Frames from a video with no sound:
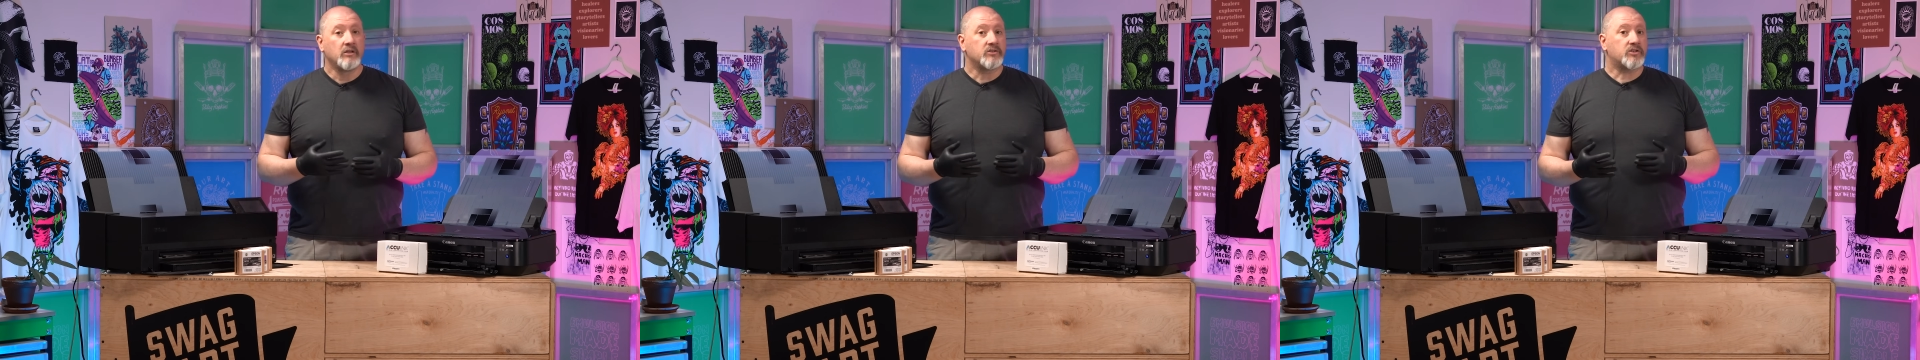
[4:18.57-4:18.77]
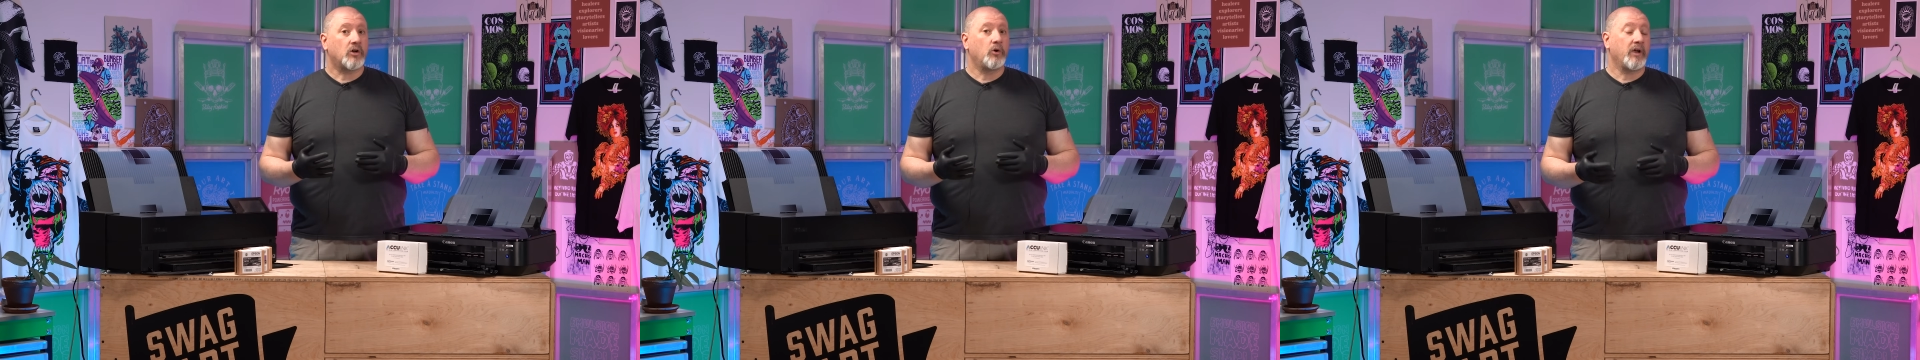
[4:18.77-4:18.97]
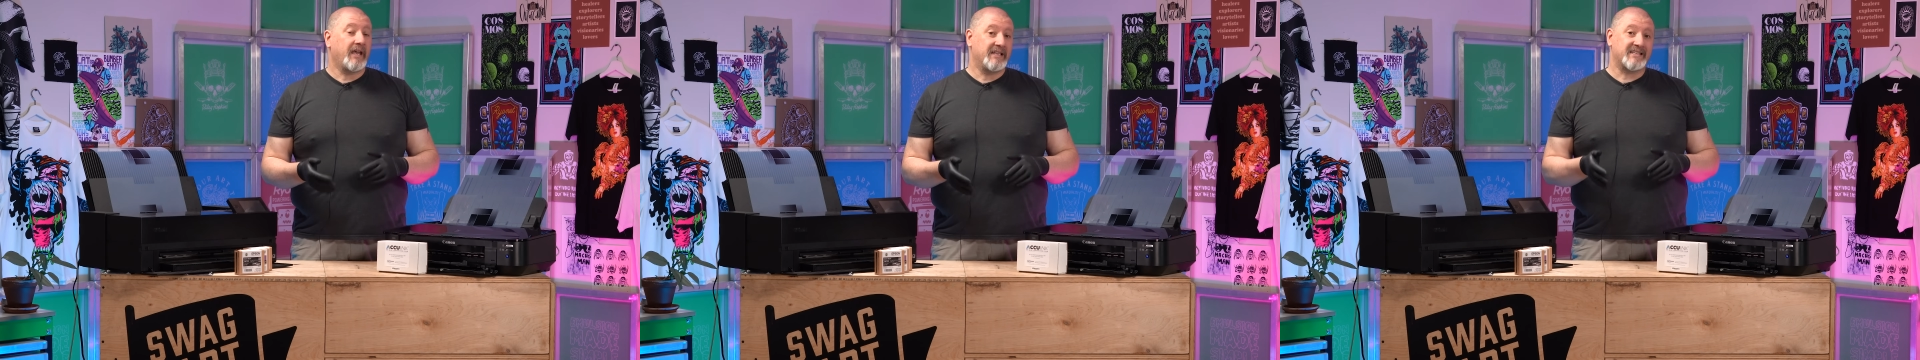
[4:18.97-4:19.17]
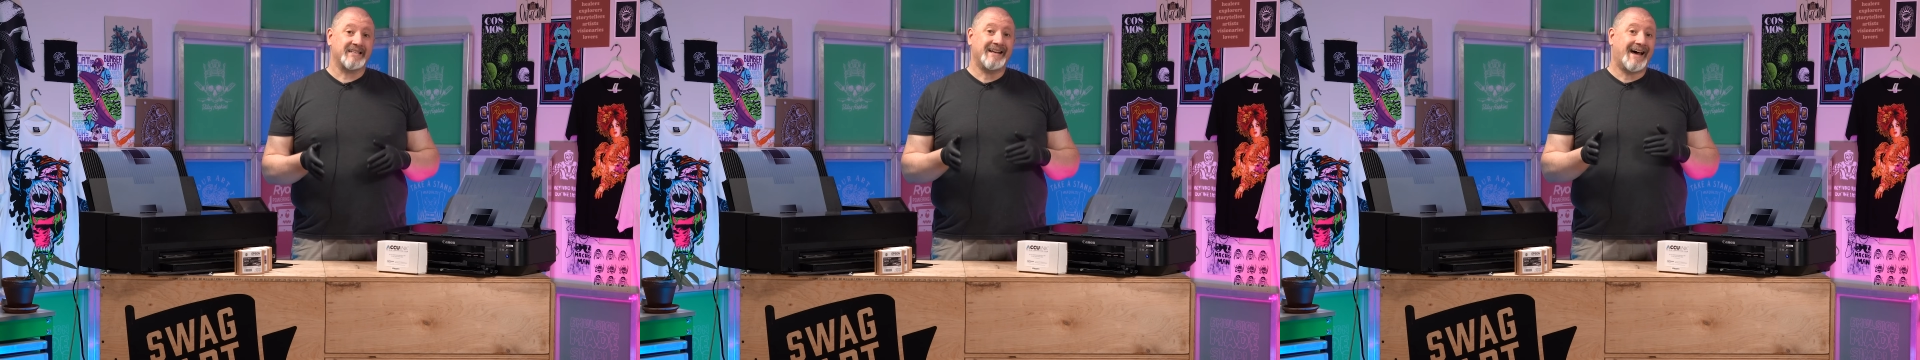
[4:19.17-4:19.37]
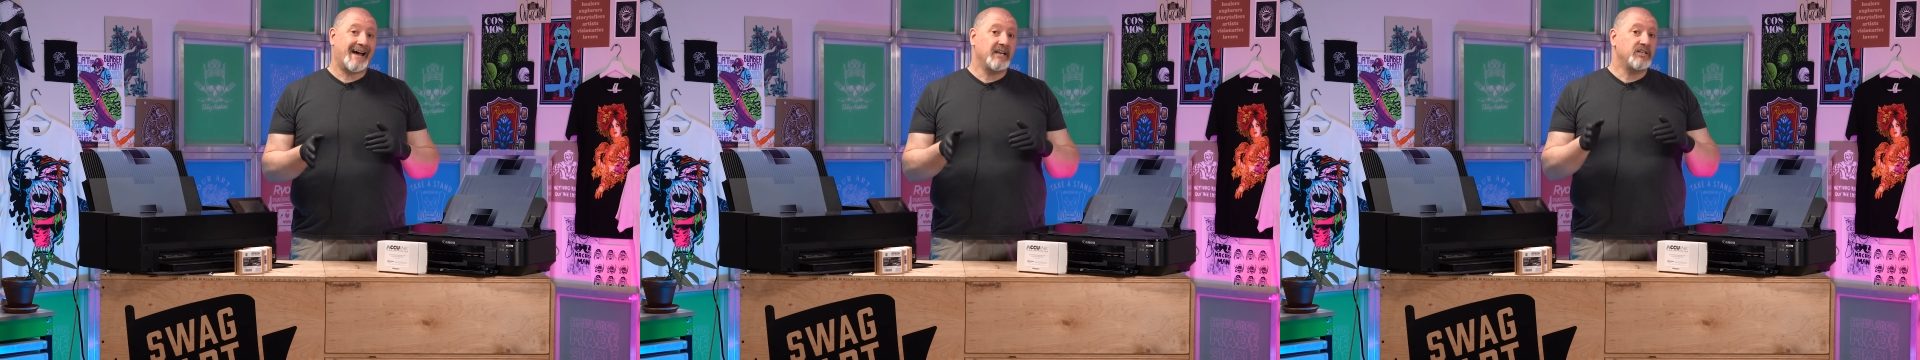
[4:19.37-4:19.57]
So
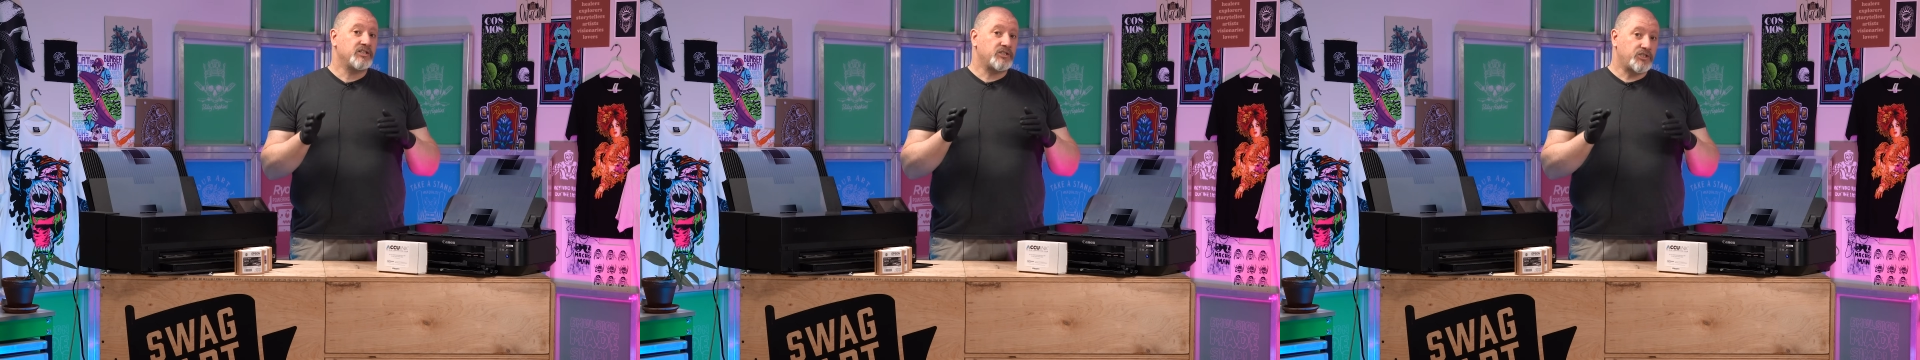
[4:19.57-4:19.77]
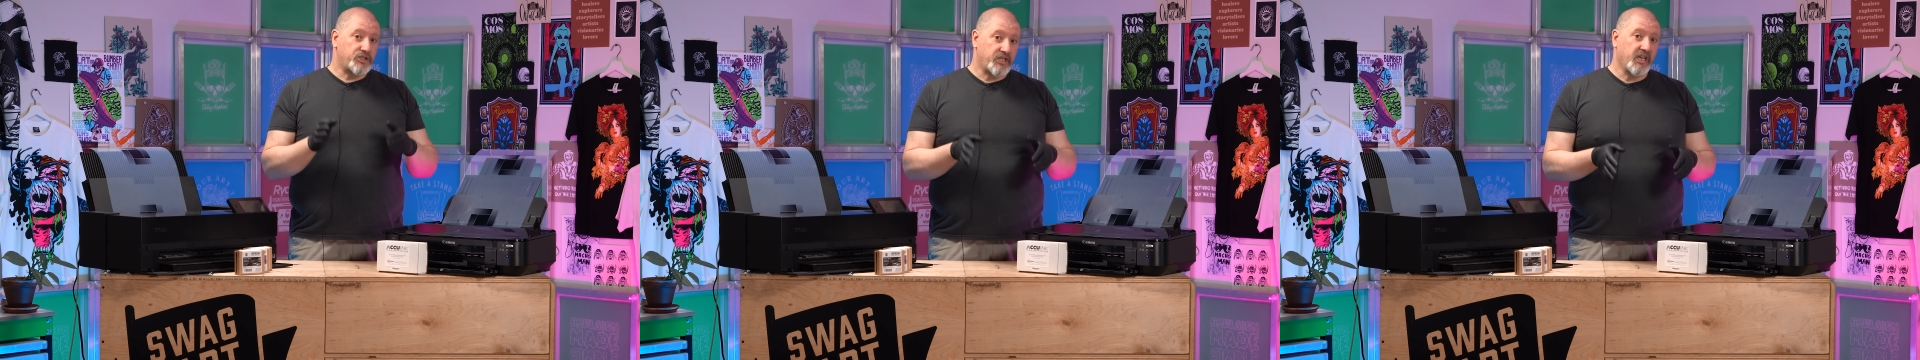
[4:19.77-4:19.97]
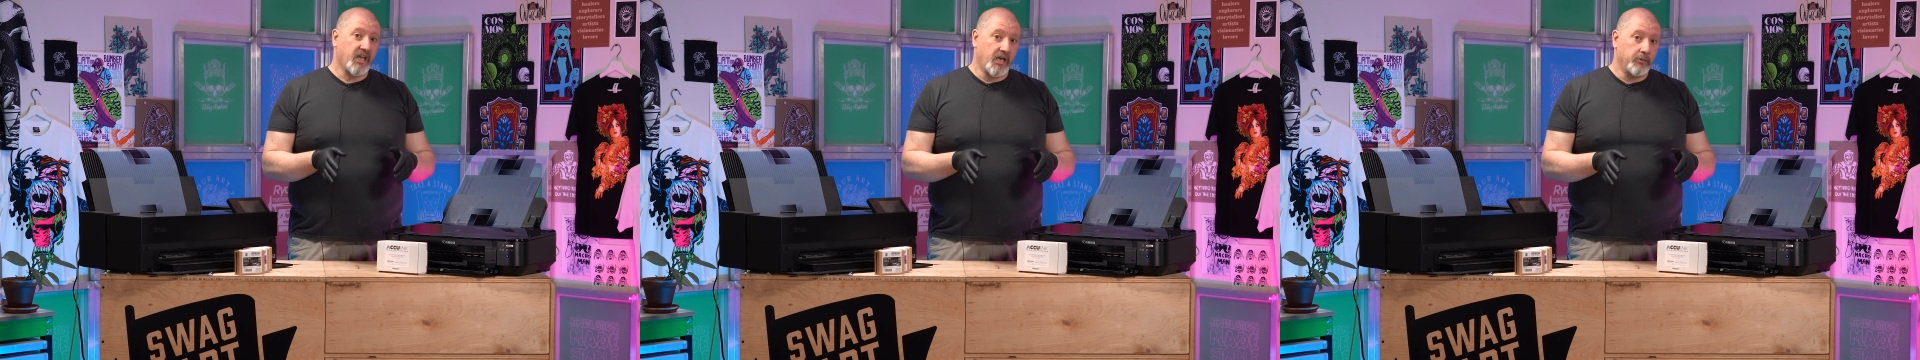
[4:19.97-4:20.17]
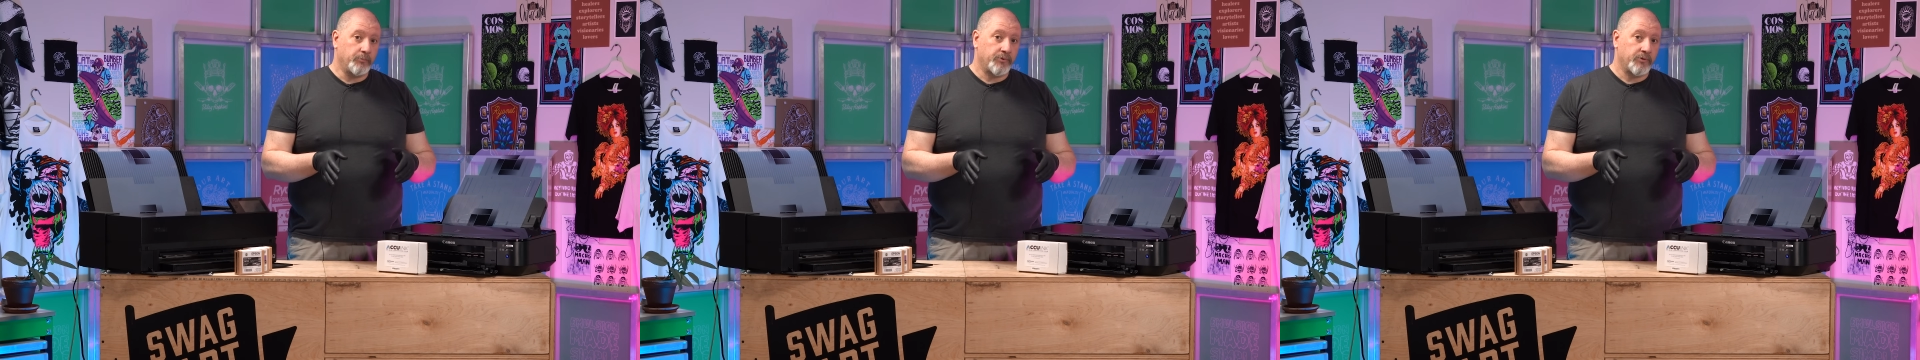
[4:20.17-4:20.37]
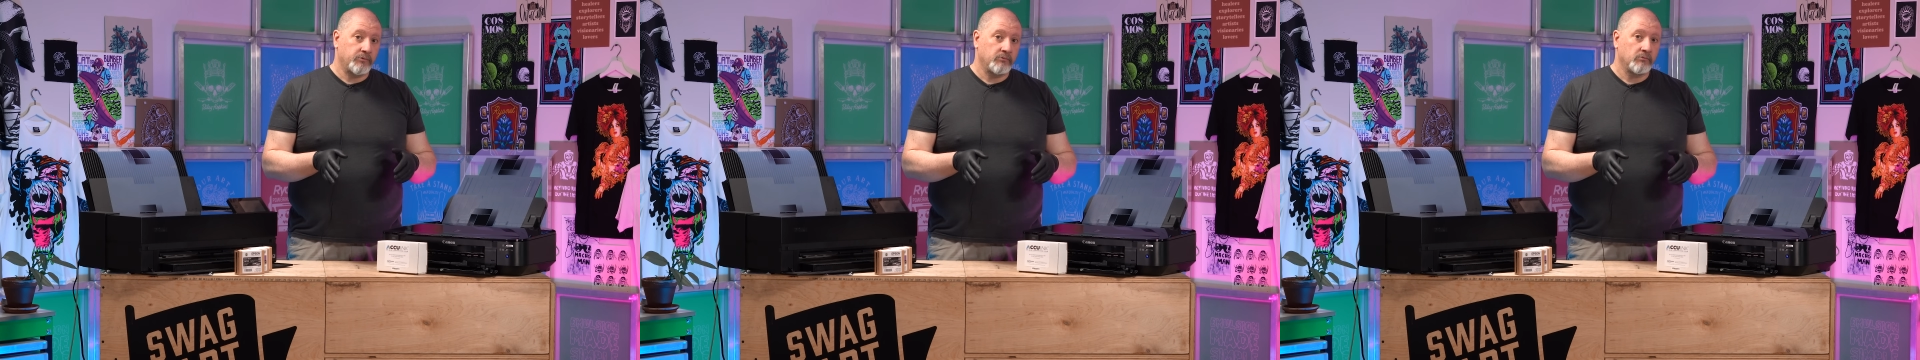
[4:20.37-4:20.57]
it's not
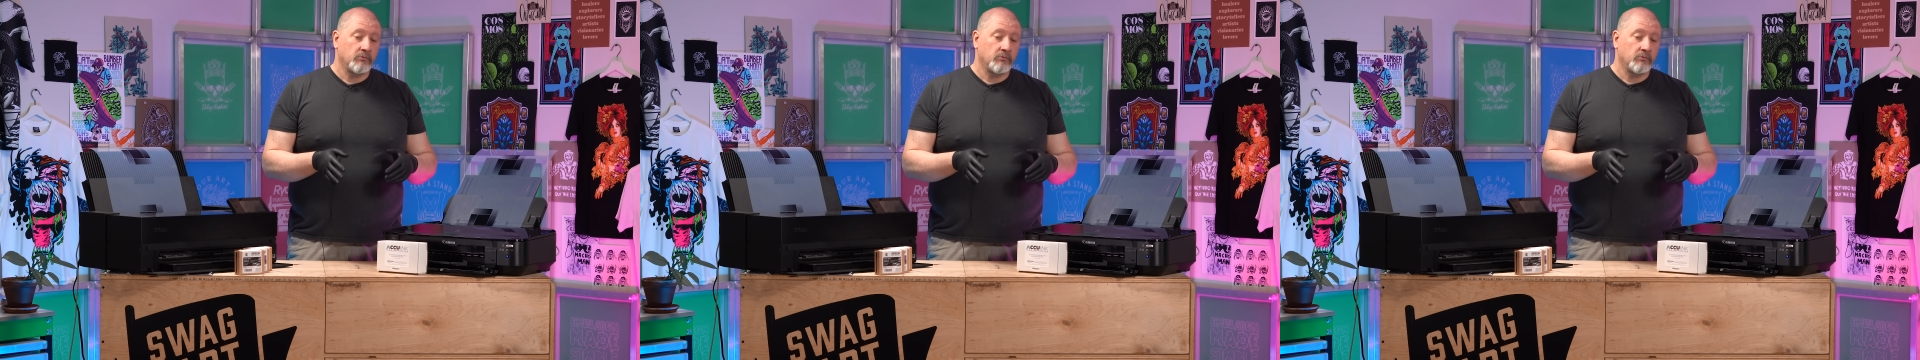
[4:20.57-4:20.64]
cheap.